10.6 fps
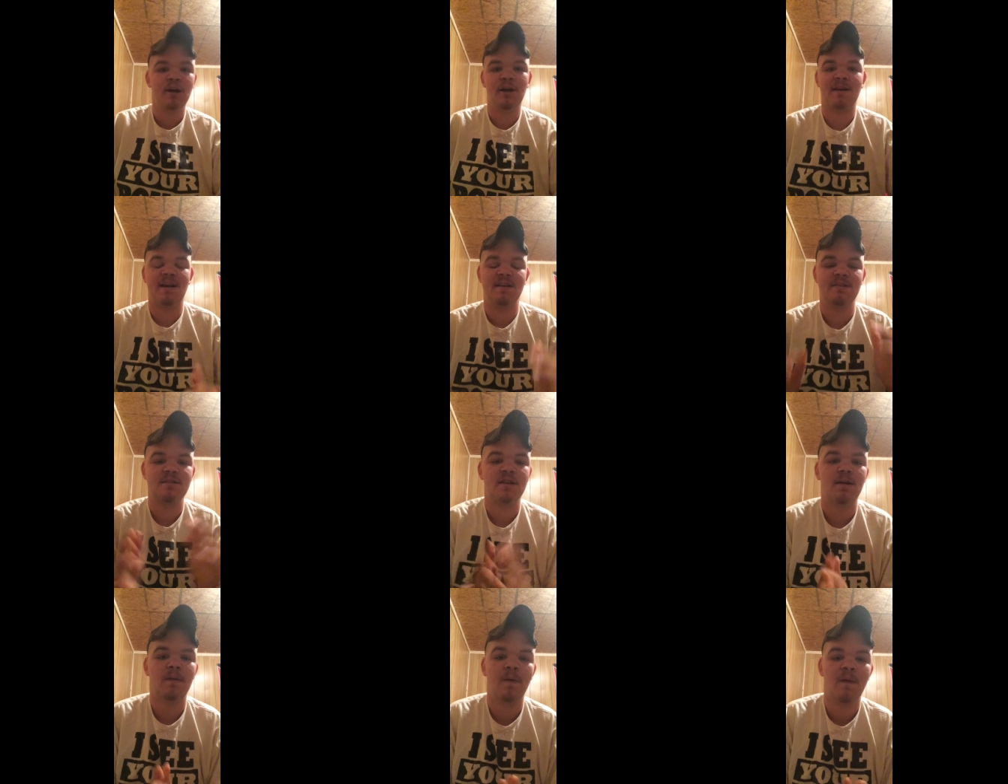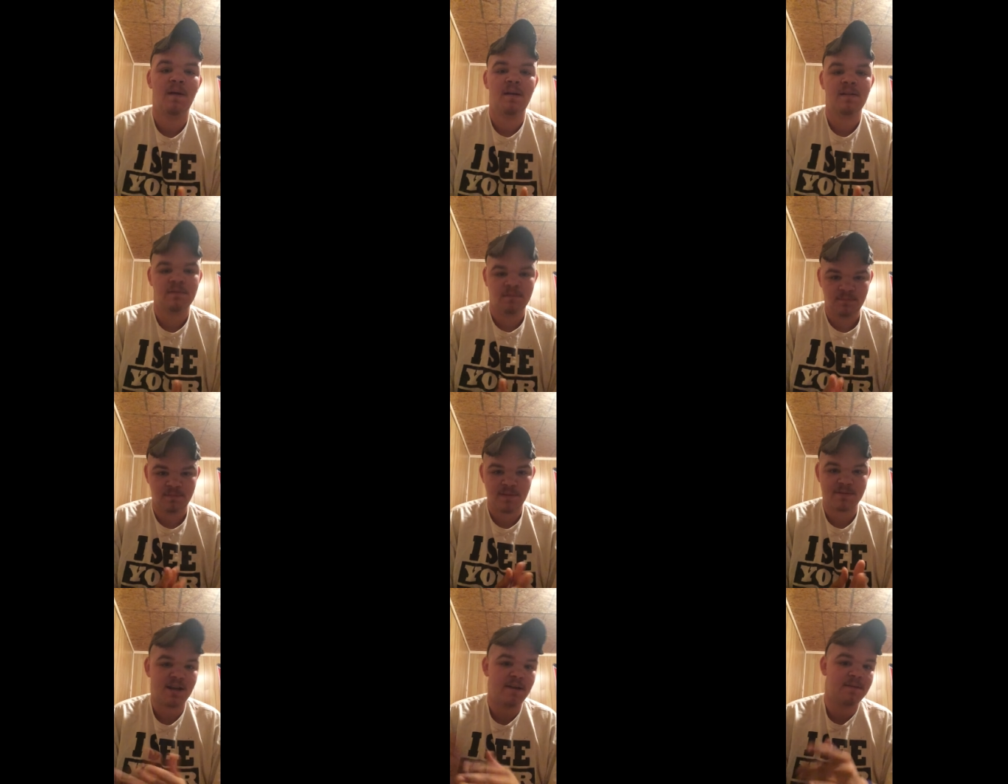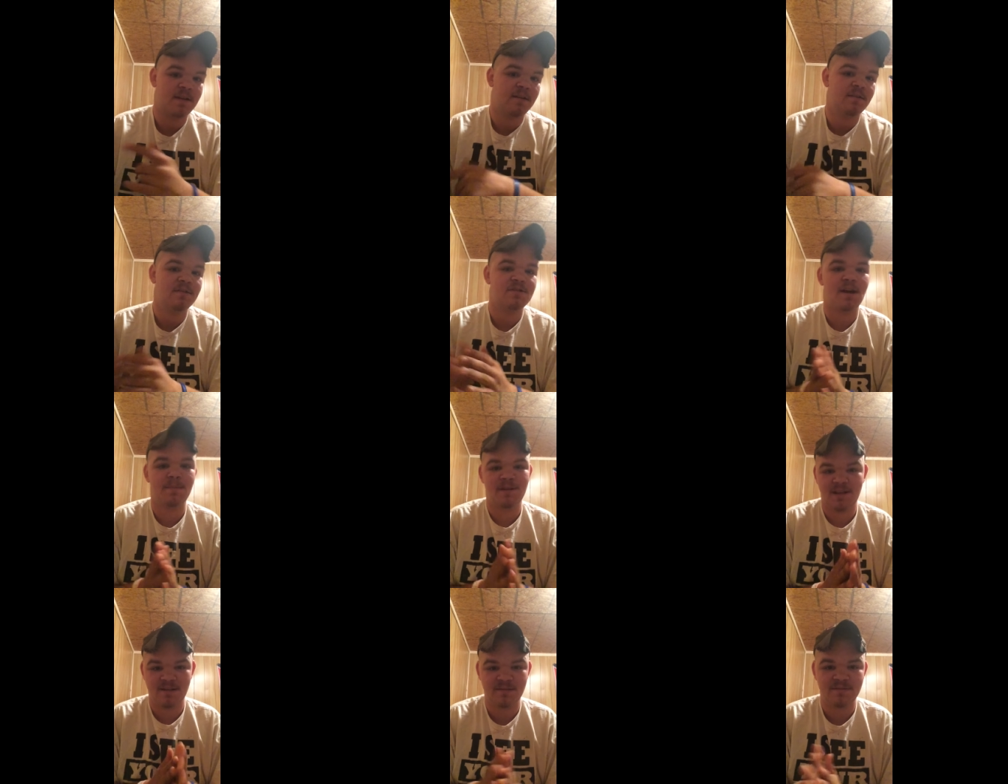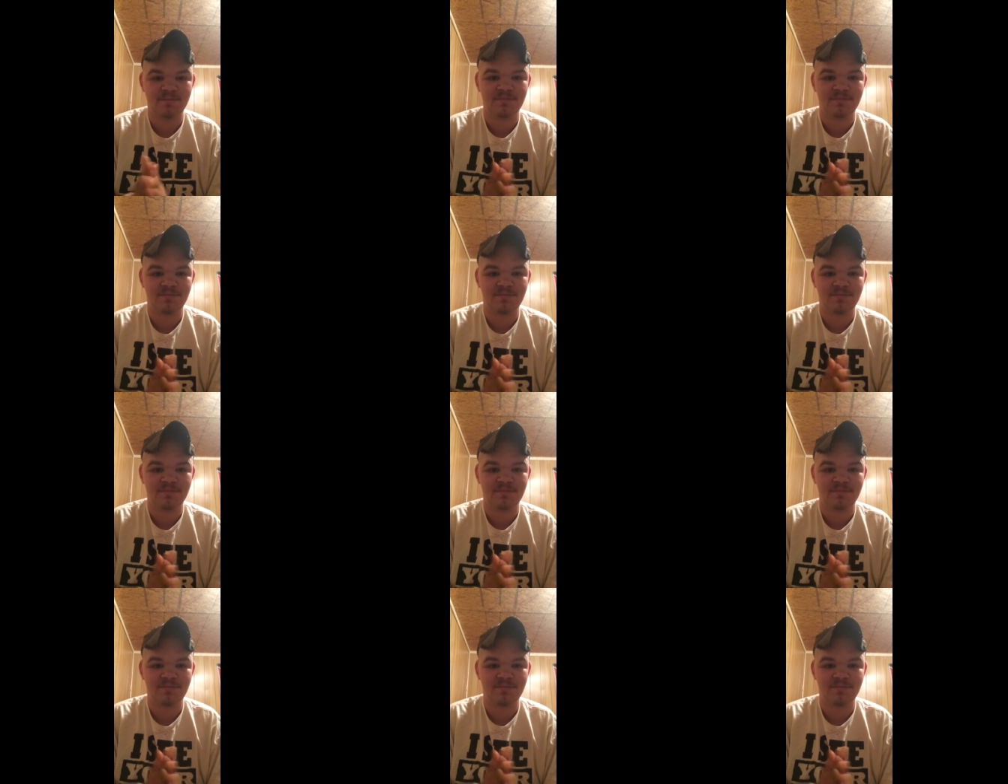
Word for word: Okay, so I'm sorry with the whole the drama deal.